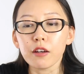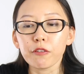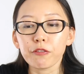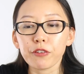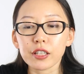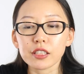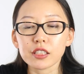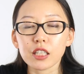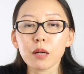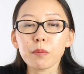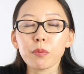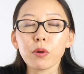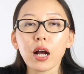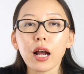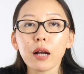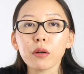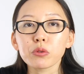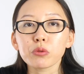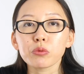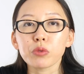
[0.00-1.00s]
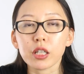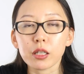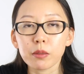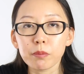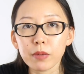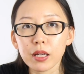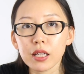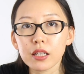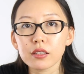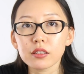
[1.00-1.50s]
For example, I would
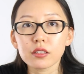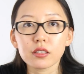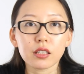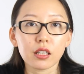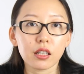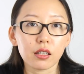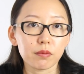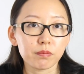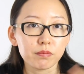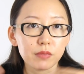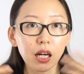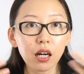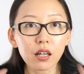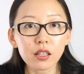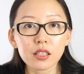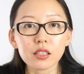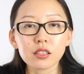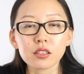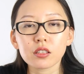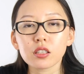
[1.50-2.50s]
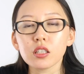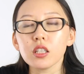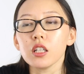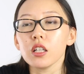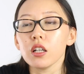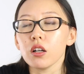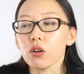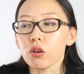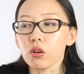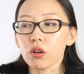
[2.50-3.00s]
recommend um, artist
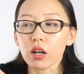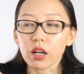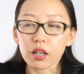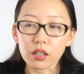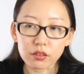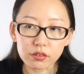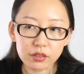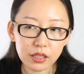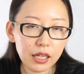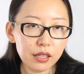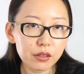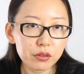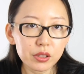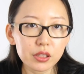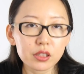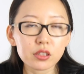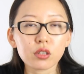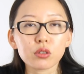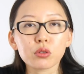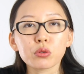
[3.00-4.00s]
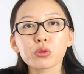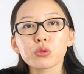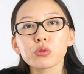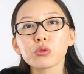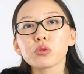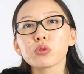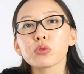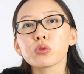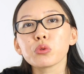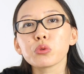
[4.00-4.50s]
or uh, gallerist
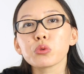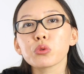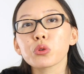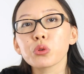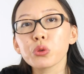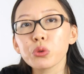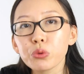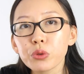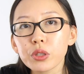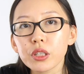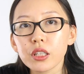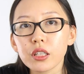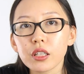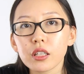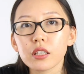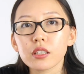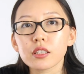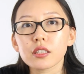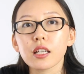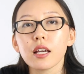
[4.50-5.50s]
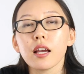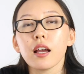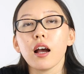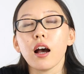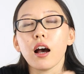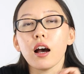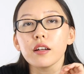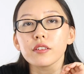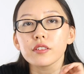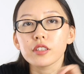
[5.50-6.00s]
to do two years
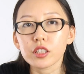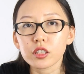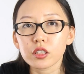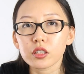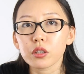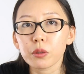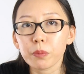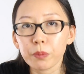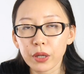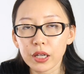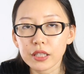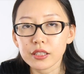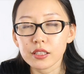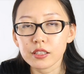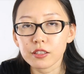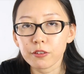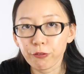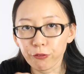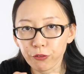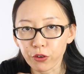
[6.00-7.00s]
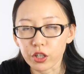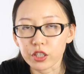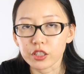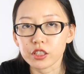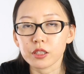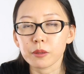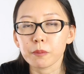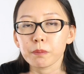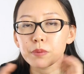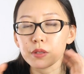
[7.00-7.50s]
on digital presence
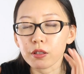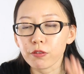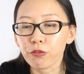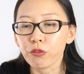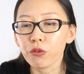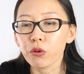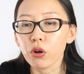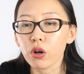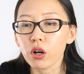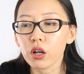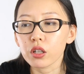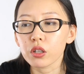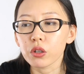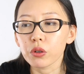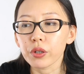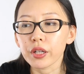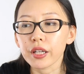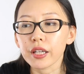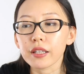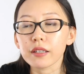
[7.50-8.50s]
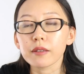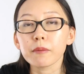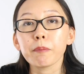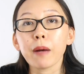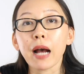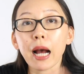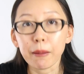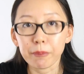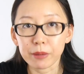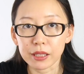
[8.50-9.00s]
first before going
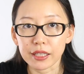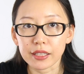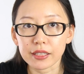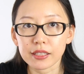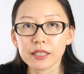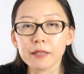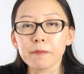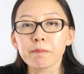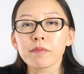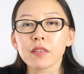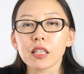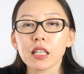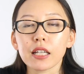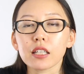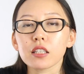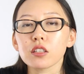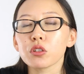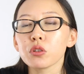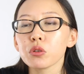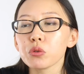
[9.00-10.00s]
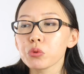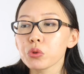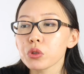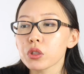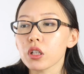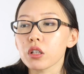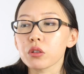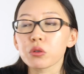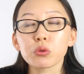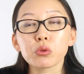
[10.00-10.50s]
public. Like you
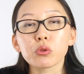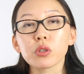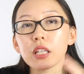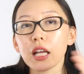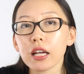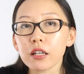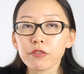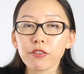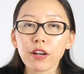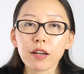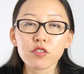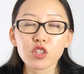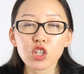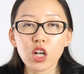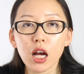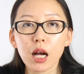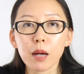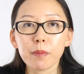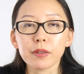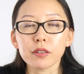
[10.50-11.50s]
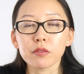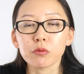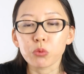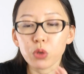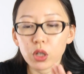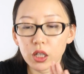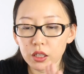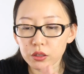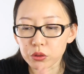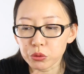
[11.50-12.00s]
would uh, do a 9 to 5 job and
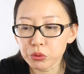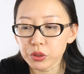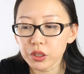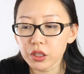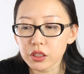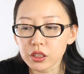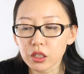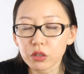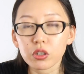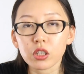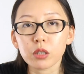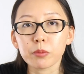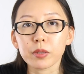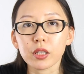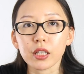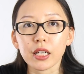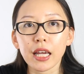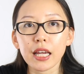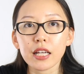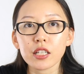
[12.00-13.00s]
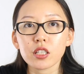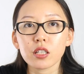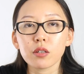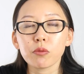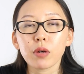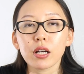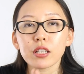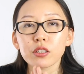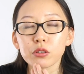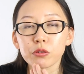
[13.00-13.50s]
work on two years on your
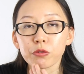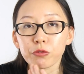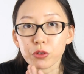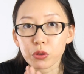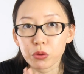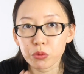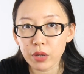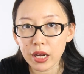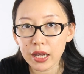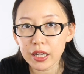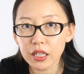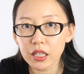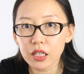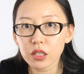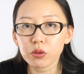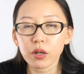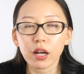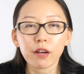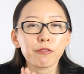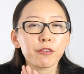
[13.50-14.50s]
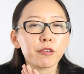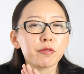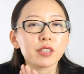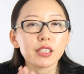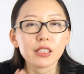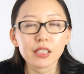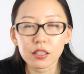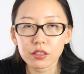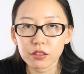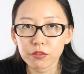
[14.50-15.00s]
communication. Once you feel ready, you have
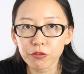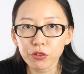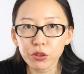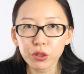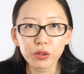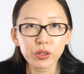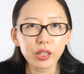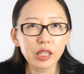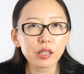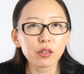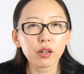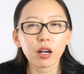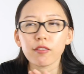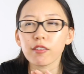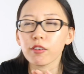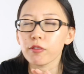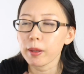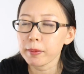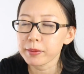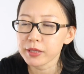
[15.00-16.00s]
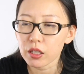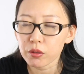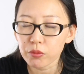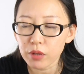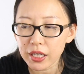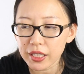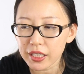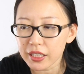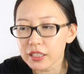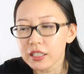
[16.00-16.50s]
50,000 following, you have a website
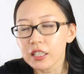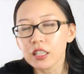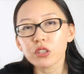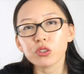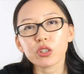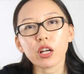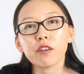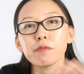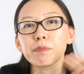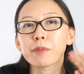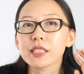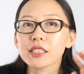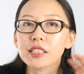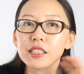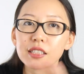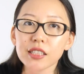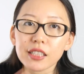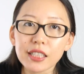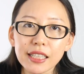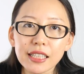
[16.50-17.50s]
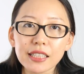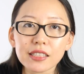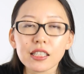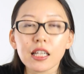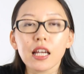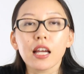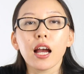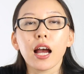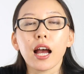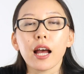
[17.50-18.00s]
running, you have business leads,
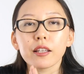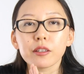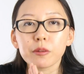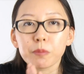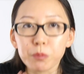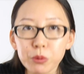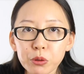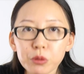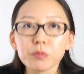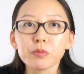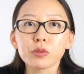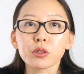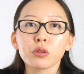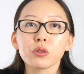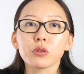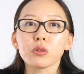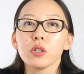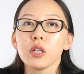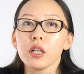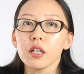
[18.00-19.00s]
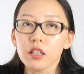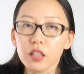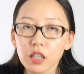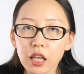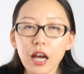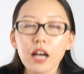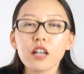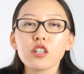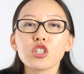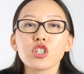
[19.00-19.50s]
and boom, you
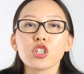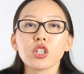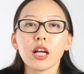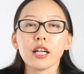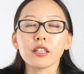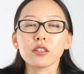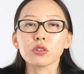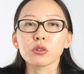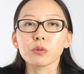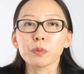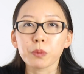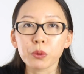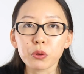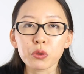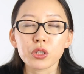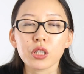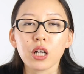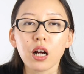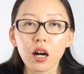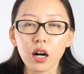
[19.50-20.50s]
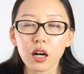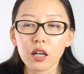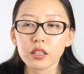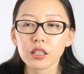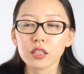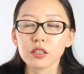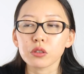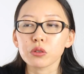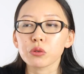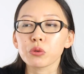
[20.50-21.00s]
launch and you push
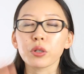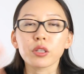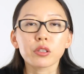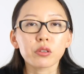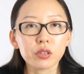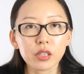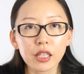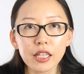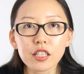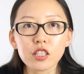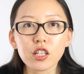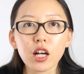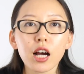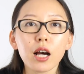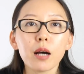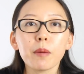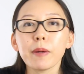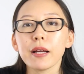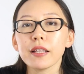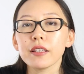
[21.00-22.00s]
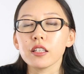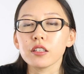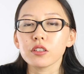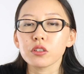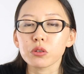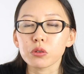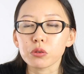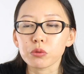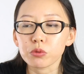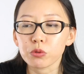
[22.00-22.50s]
hard and you quit your day job and
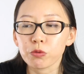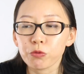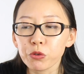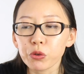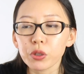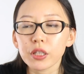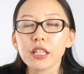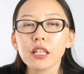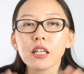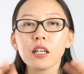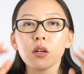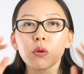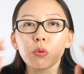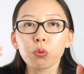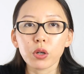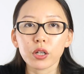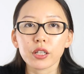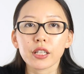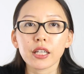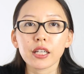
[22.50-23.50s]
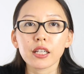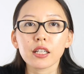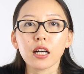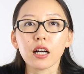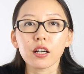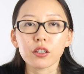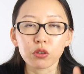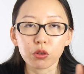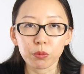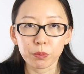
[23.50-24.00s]
then you fully working
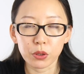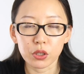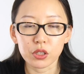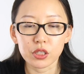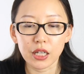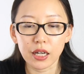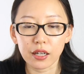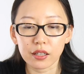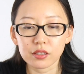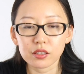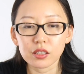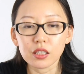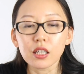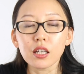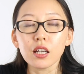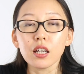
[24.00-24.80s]
on your project.